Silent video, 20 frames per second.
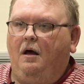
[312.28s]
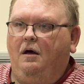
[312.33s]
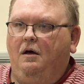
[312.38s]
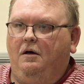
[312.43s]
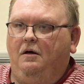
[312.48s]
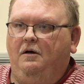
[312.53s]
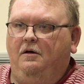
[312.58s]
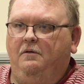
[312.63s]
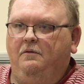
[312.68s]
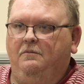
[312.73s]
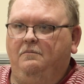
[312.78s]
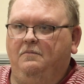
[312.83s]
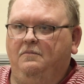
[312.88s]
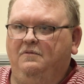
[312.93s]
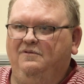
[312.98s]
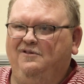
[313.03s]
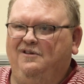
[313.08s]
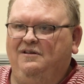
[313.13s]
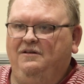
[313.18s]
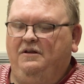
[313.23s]

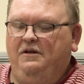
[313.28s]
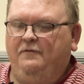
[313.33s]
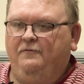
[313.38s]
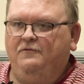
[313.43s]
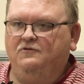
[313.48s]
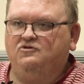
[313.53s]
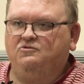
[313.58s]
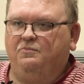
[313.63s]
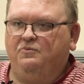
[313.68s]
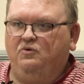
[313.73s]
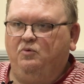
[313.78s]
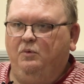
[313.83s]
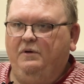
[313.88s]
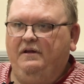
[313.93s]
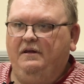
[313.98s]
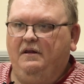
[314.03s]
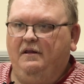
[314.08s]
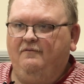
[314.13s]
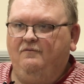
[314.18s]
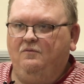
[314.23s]
the difference
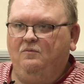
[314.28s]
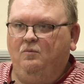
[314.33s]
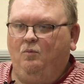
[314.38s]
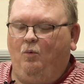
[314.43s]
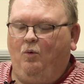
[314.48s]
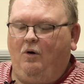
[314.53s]
between living